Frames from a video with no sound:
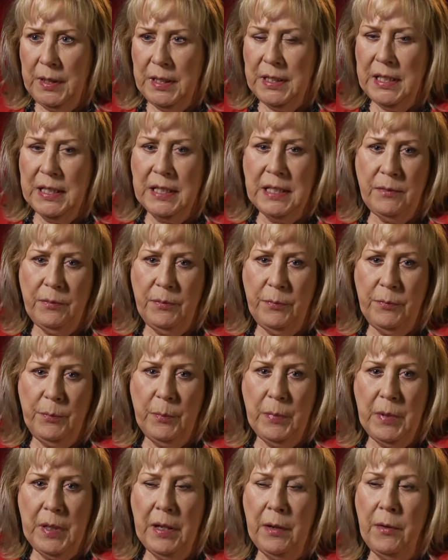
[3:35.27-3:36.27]
This is
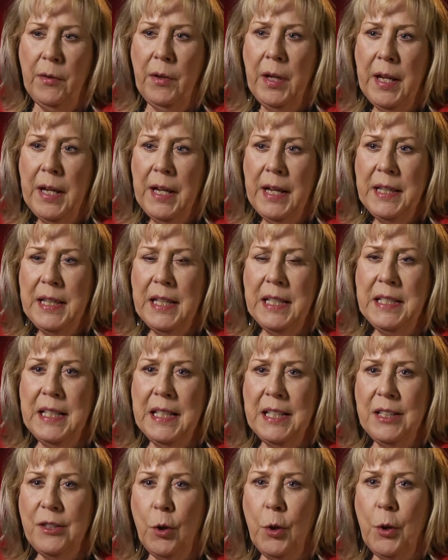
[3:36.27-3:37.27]
oral
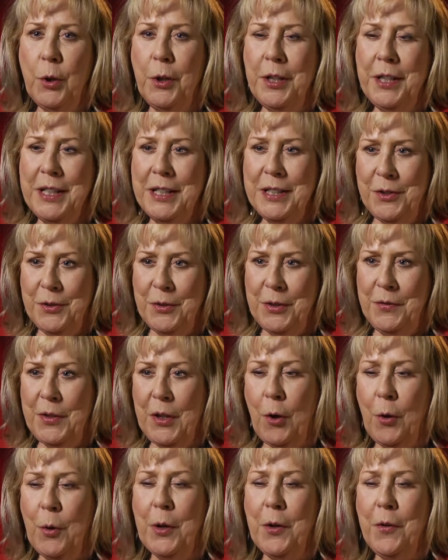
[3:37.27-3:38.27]
history,
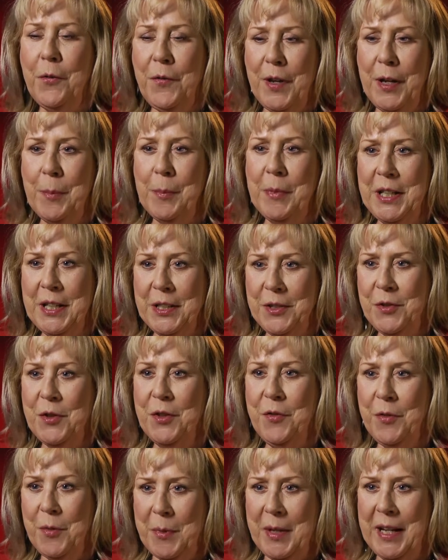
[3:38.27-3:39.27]
oral family
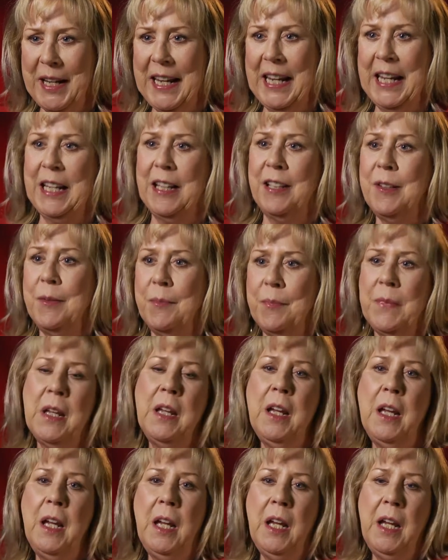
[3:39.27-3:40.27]
history for my aunt. Mm-hmm.